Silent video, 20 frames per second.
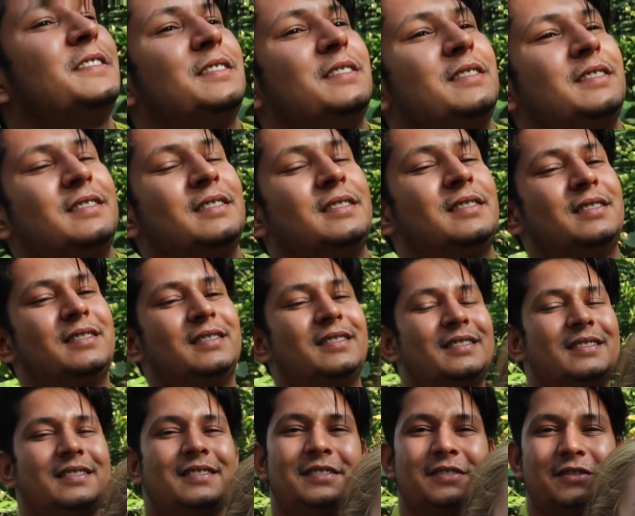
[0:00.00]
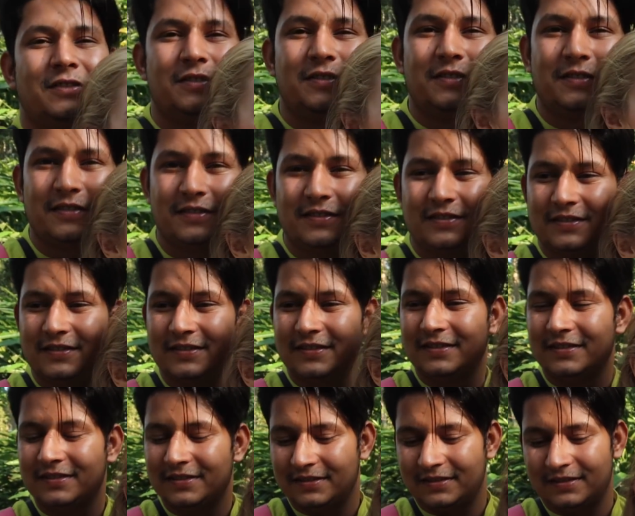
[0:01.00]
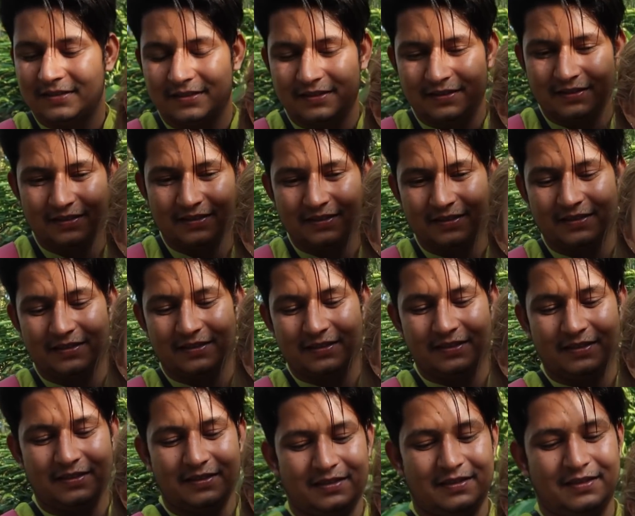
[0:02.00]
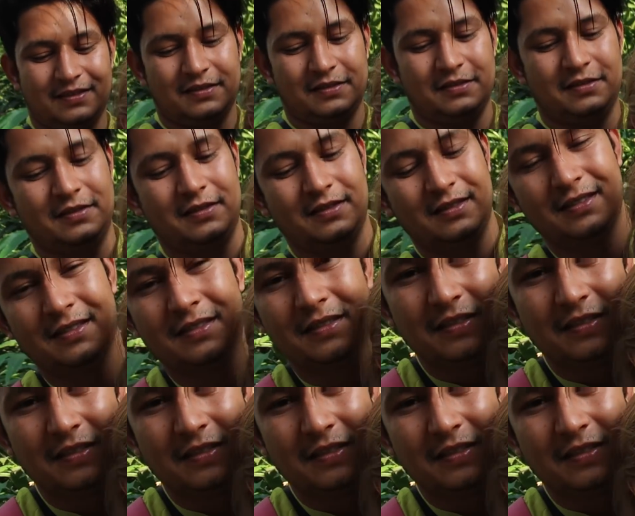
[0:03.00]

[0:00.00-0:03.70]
This person isn't speaking.